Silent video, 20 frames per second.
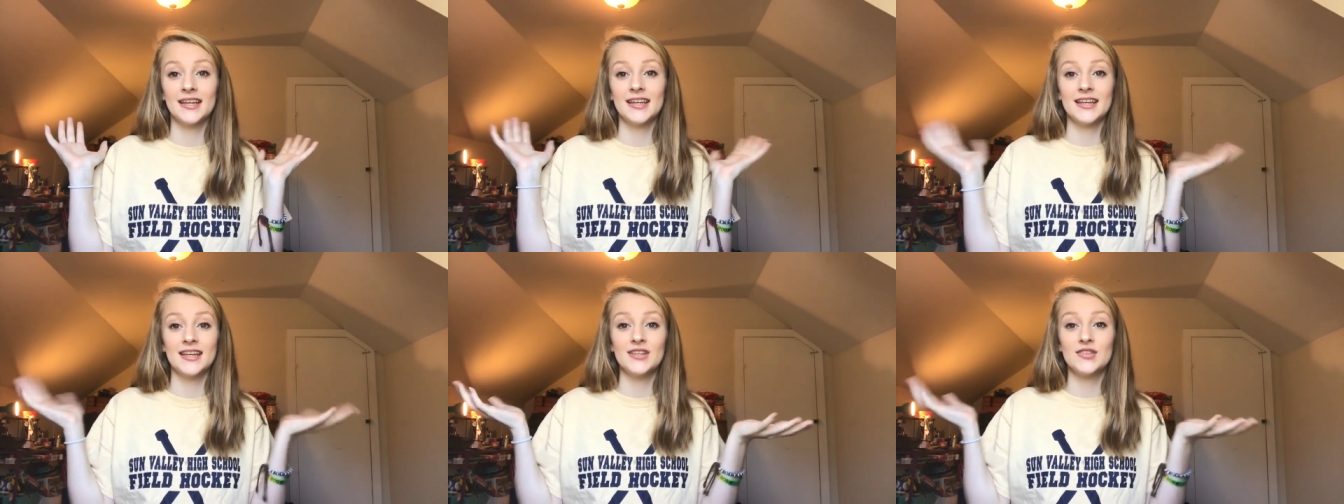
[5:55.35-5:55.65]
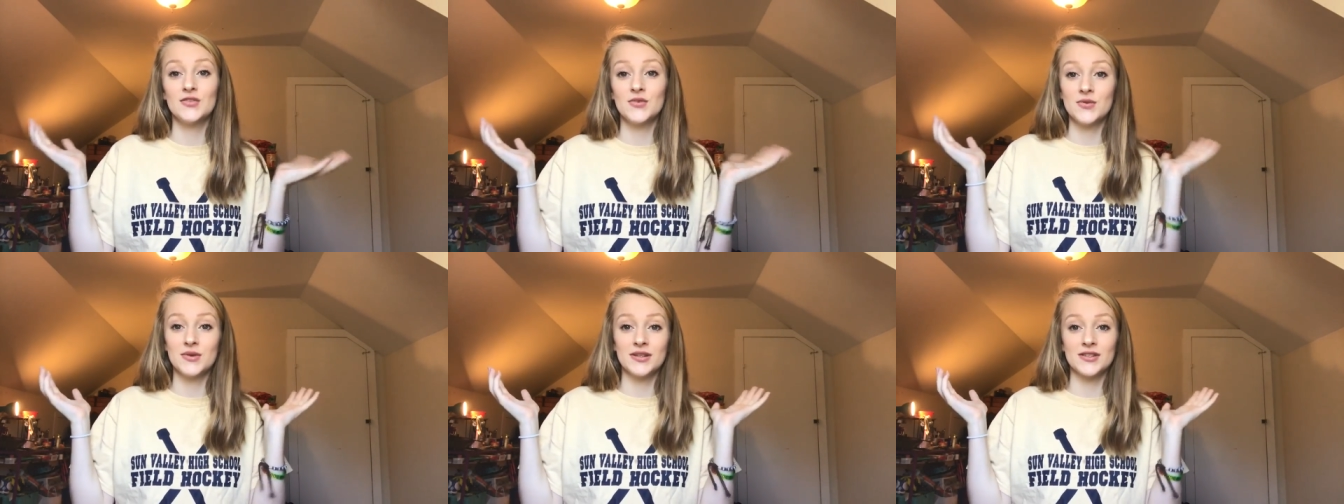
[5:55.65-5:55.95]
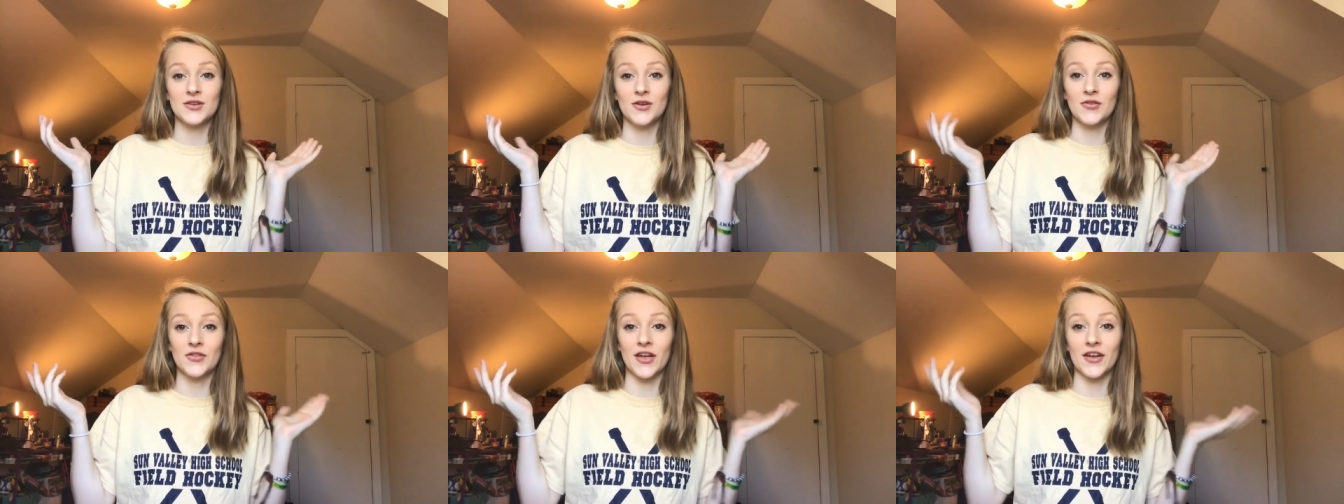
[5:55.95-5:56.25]
he's doing
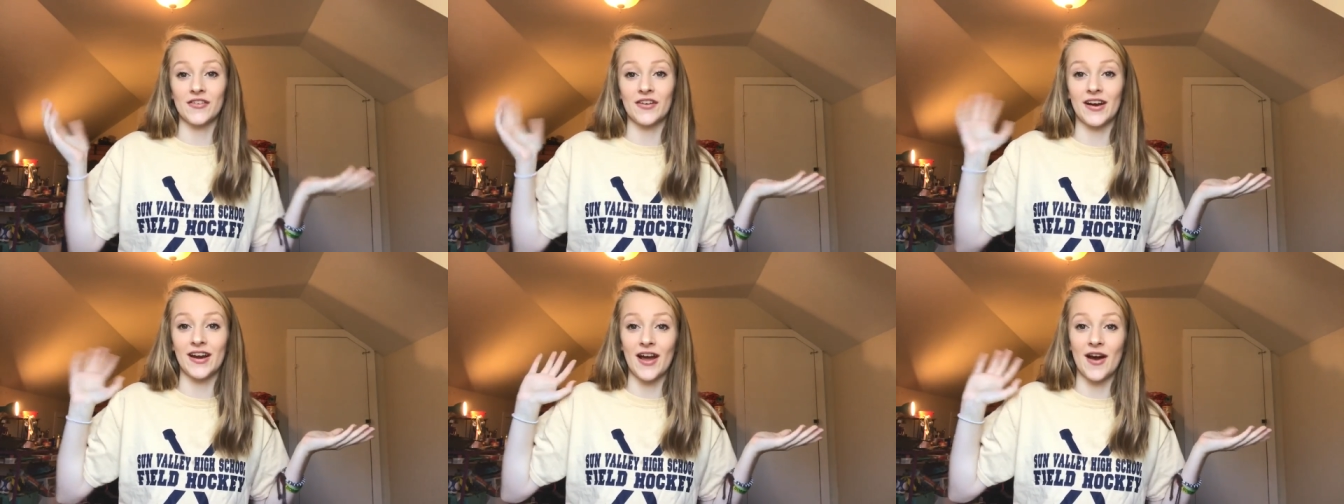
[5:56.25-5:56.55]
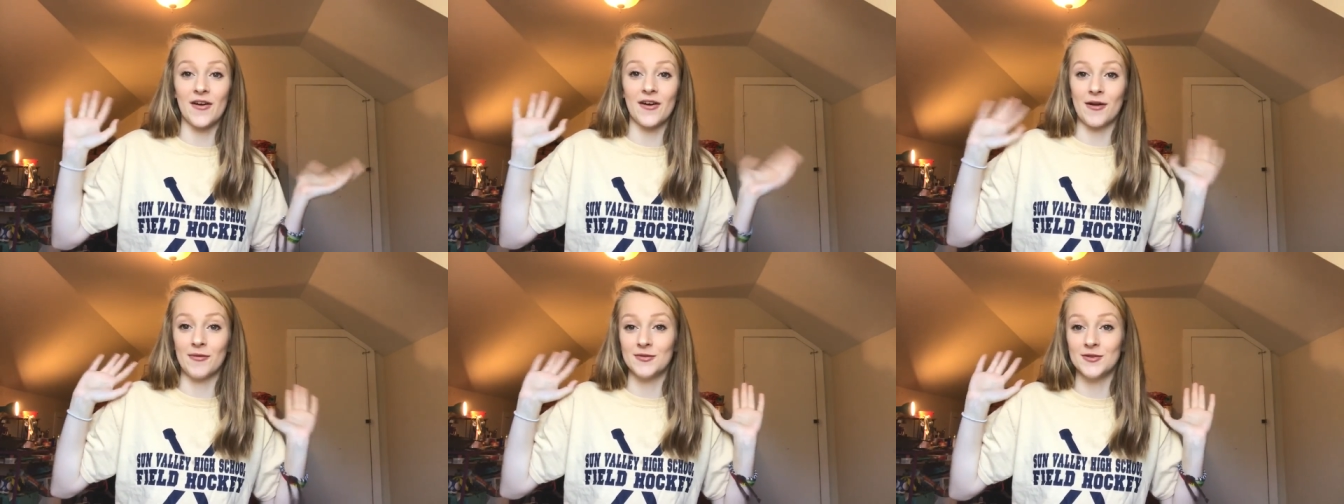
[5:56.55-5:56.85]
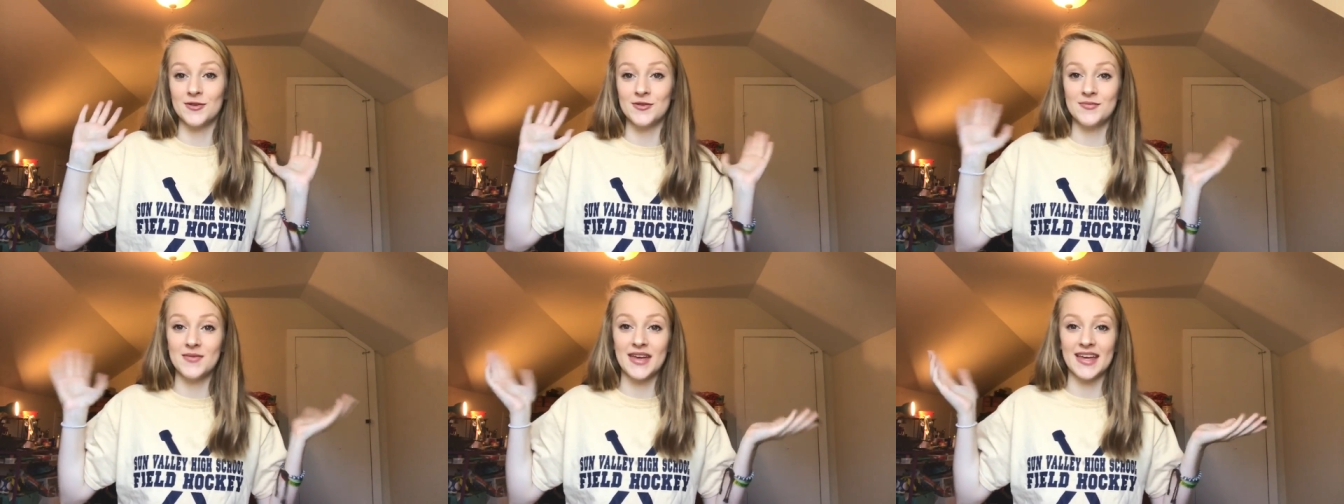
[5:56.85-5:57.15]
his own thing right now and I'm
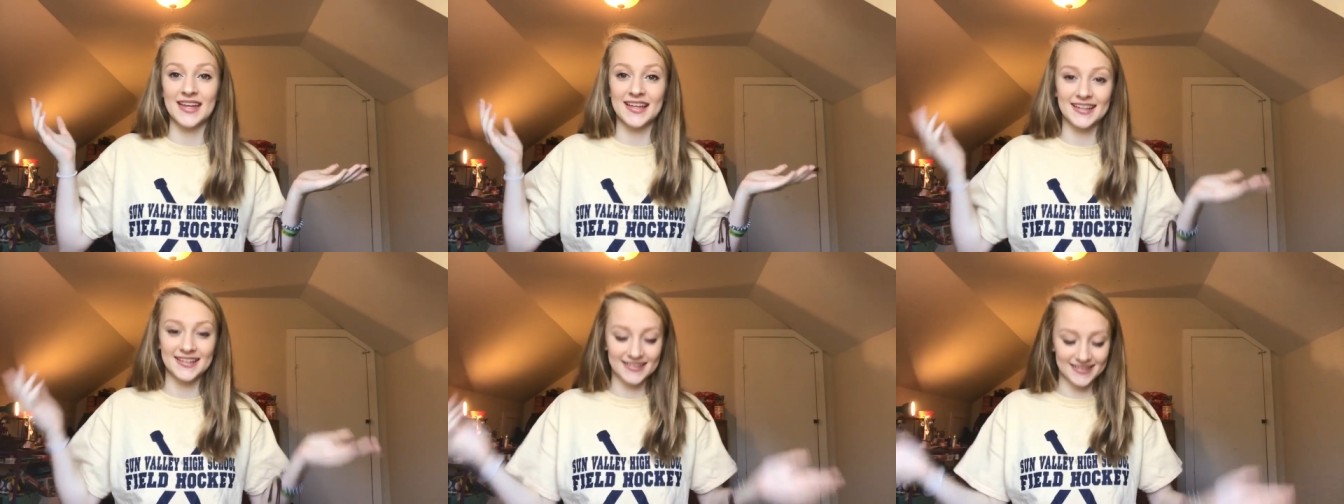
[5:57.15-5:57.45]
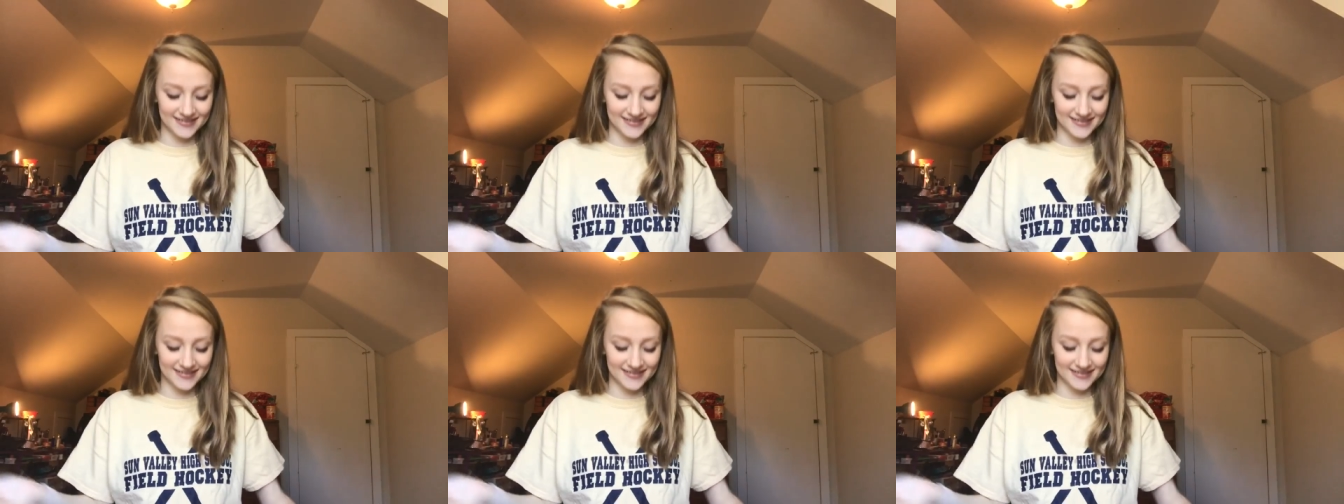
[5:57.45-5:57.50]
doing me.